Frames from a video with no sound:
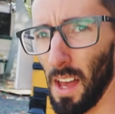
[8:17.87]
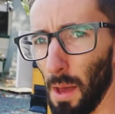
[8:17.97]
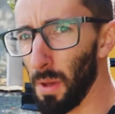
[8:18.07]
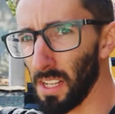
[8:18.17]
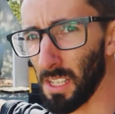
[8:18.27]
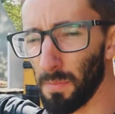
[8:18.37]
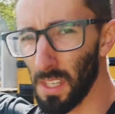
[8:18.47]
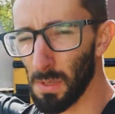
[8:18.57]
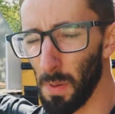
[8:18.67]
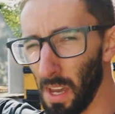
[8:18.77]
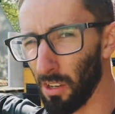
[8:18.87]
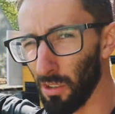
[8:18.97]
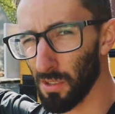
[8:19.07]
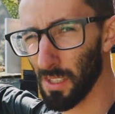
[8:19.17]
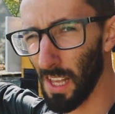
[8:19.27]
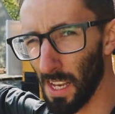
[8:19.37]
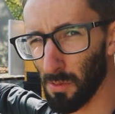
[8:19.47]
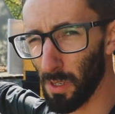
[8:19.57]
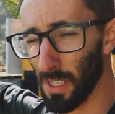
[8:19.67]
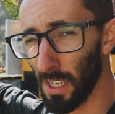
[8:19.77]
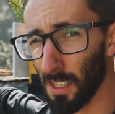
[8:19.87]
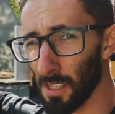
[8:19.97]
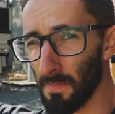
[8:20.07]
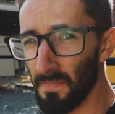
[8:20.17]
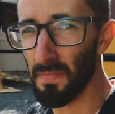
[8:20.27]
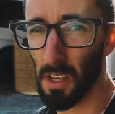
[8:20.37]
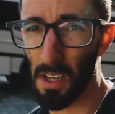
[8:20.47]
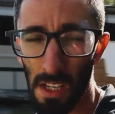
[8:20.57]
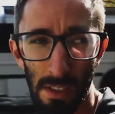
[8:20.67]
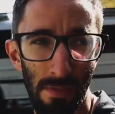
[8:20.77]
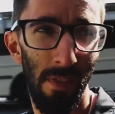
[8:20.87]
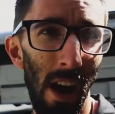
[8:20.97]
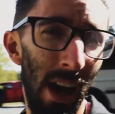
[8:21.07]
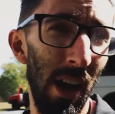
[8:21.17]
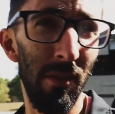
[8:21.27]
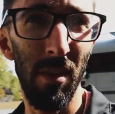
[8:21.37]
I picked up these panels last weekend. He has 5